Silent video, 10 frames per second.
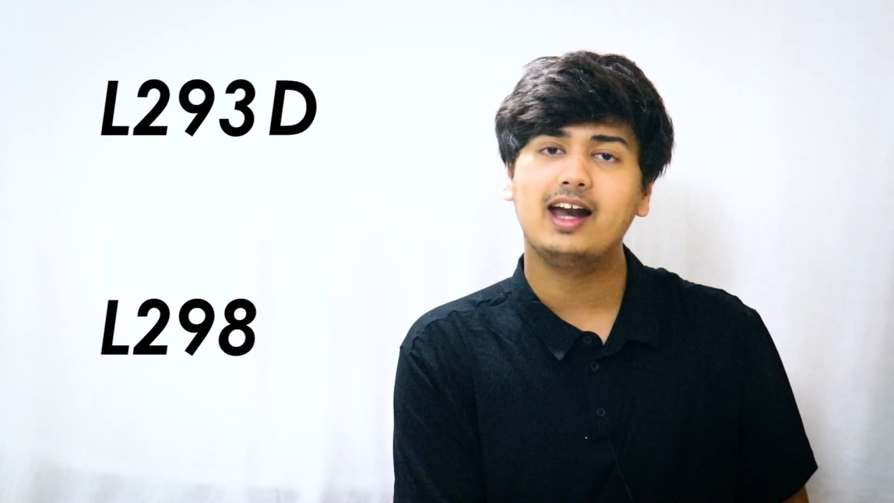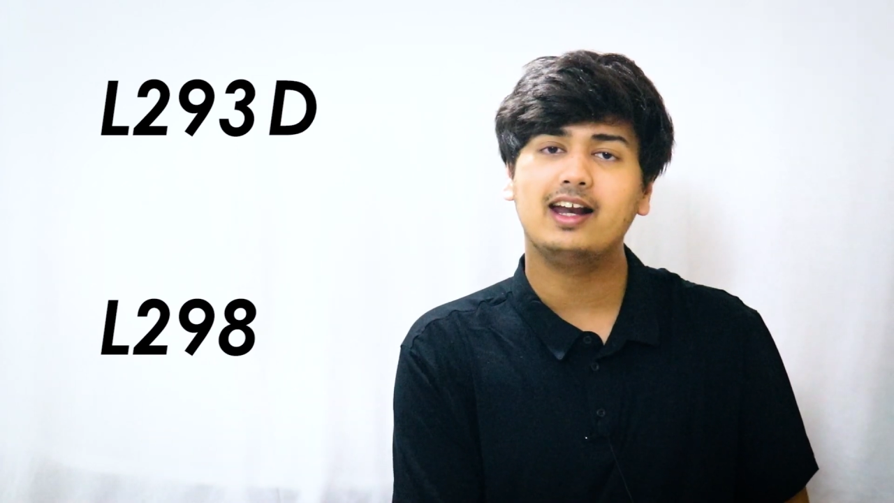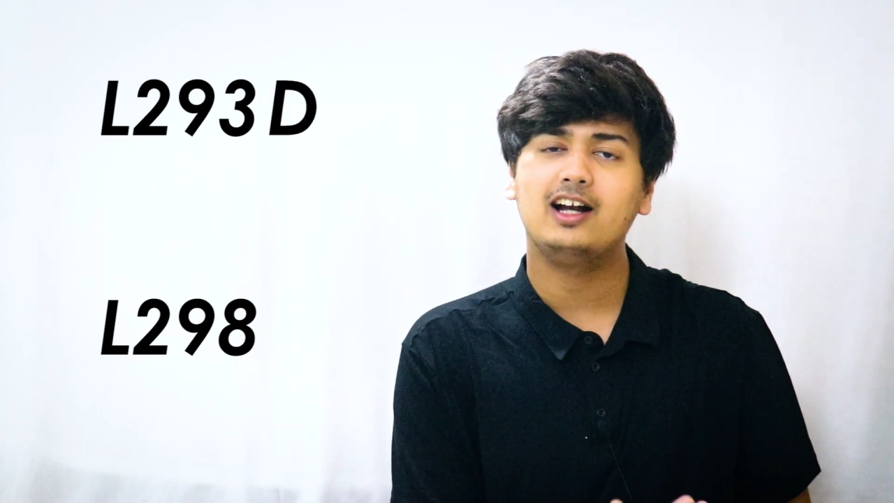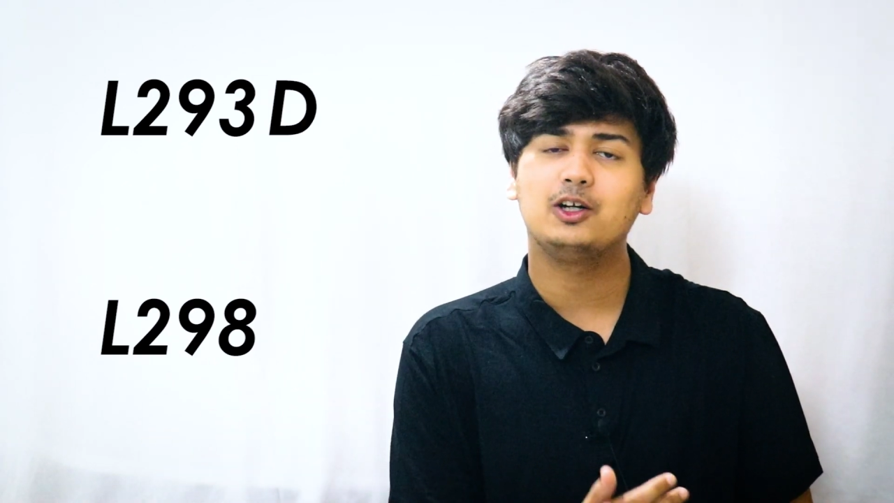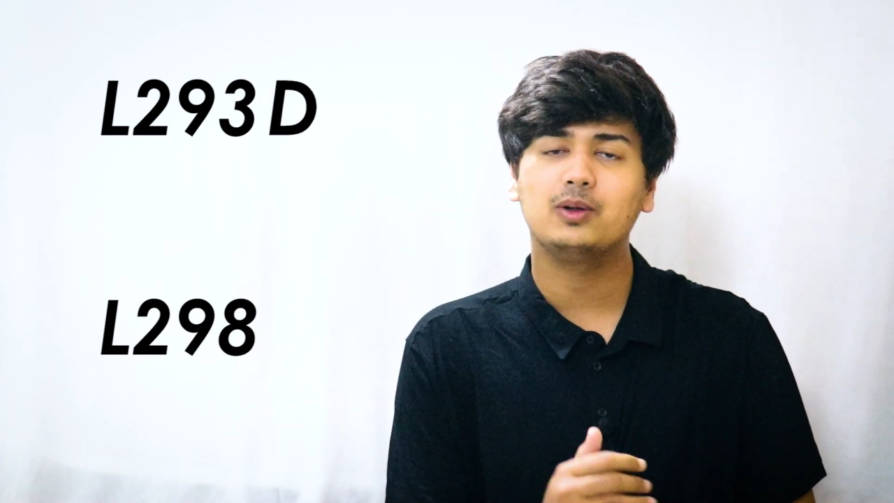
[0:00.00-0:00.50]

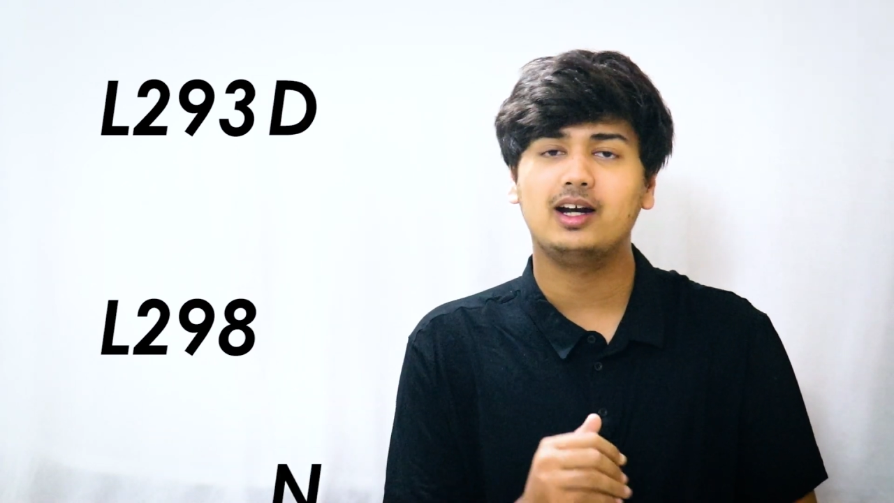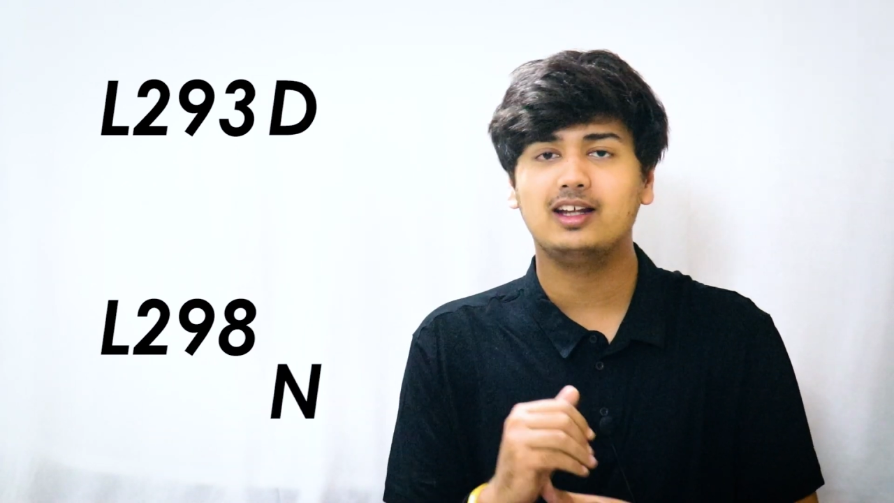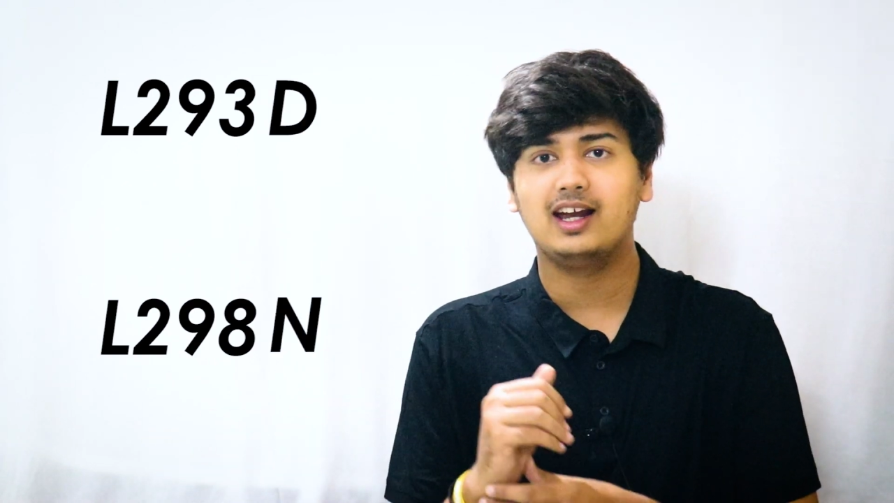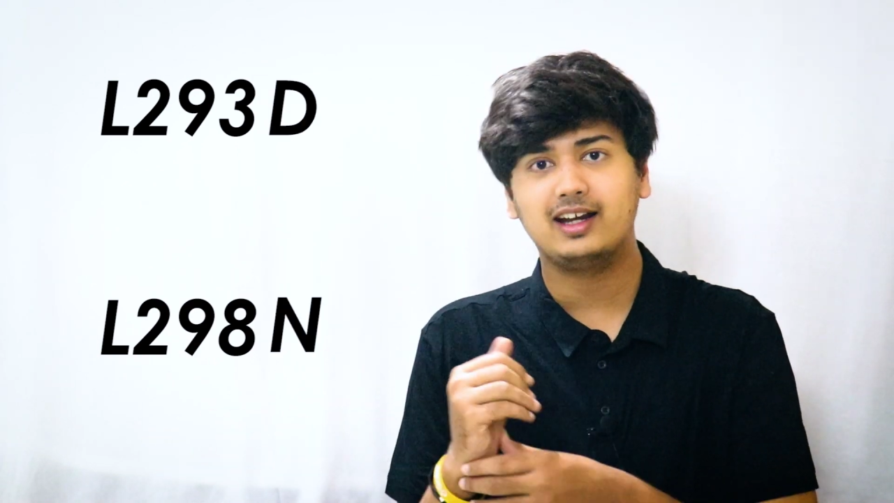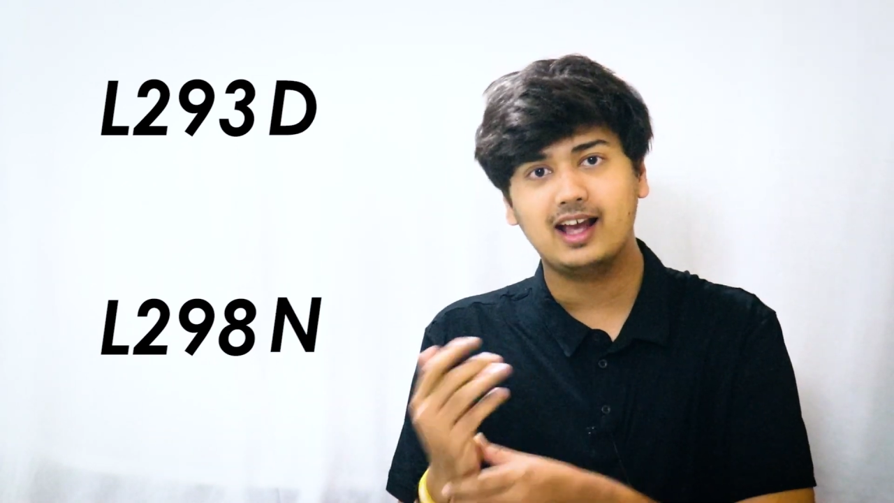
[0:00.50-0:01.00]
and
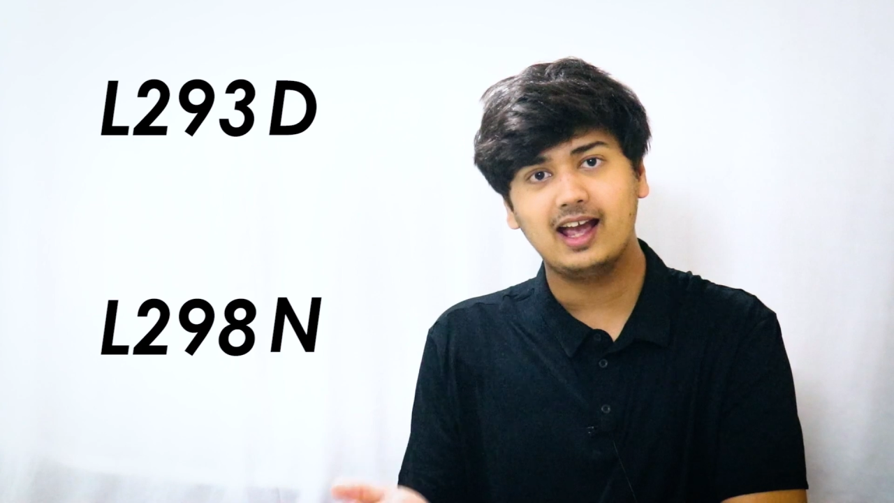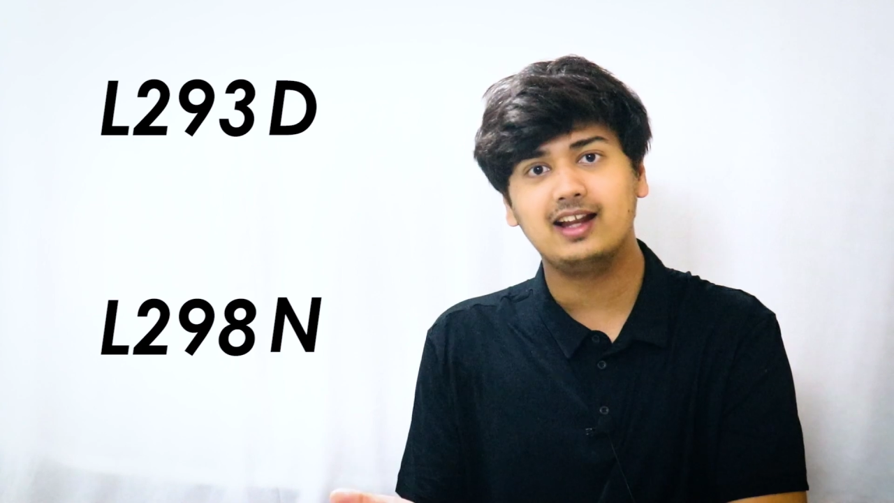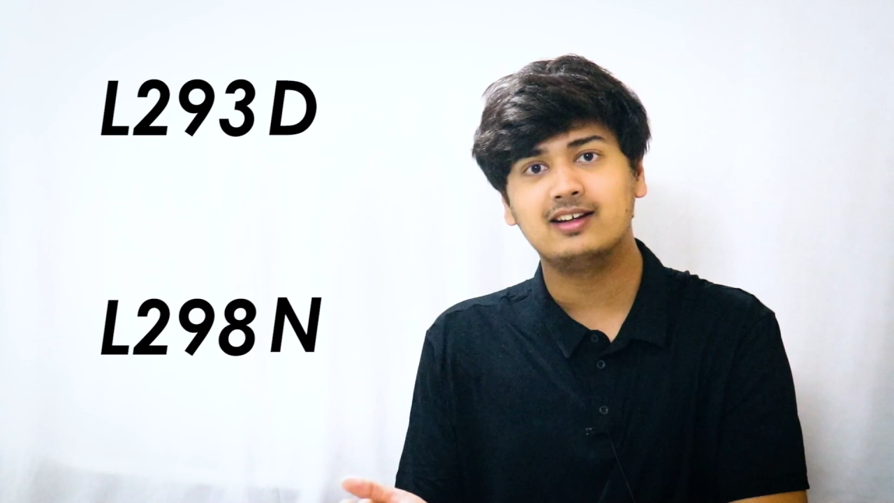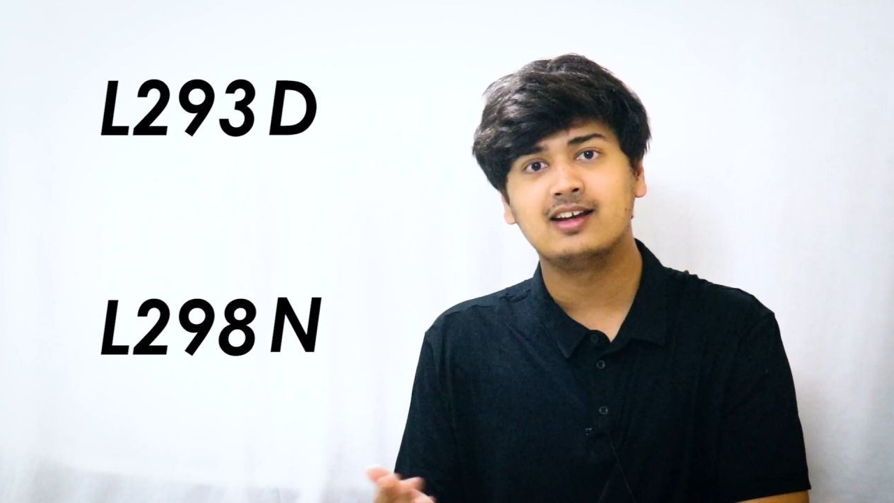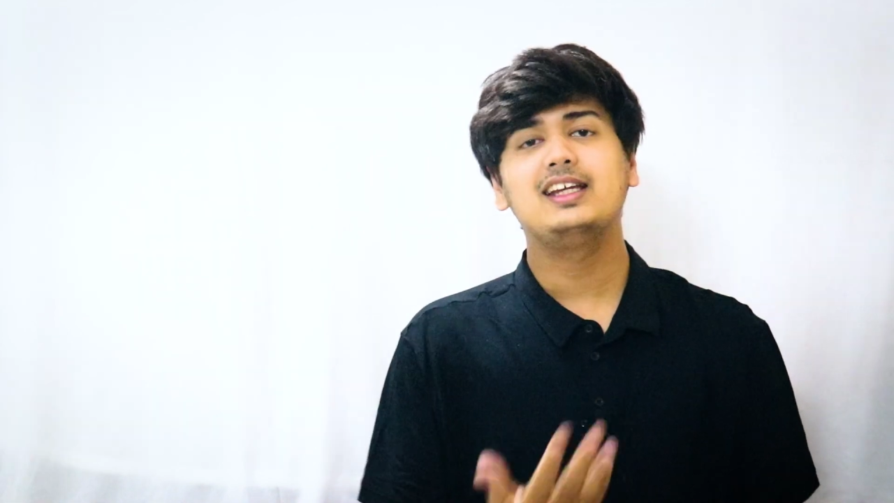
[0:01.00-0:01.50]
L298N.